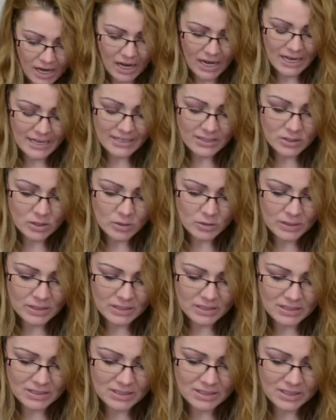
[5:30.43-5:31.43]
I
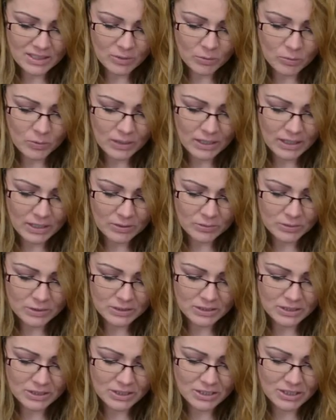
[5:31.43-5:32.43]
noticed that when I
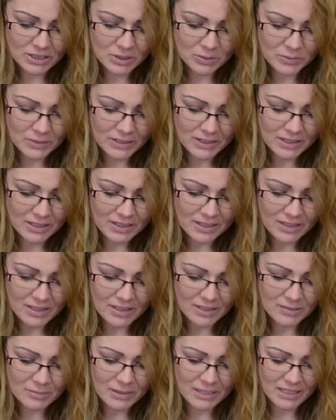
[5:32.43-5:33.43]
was doing it
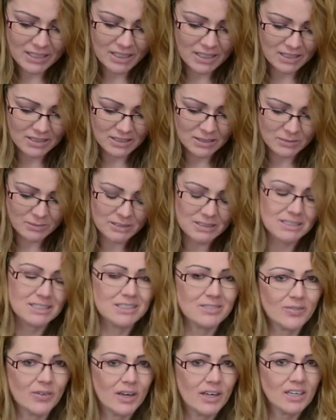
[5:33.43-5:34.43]
on my
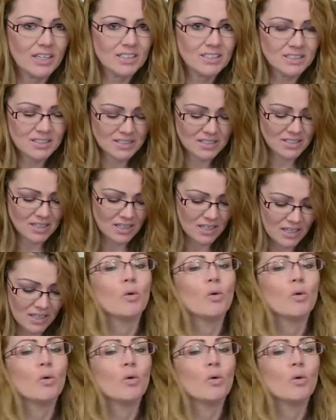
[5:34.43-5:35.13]
husband's face,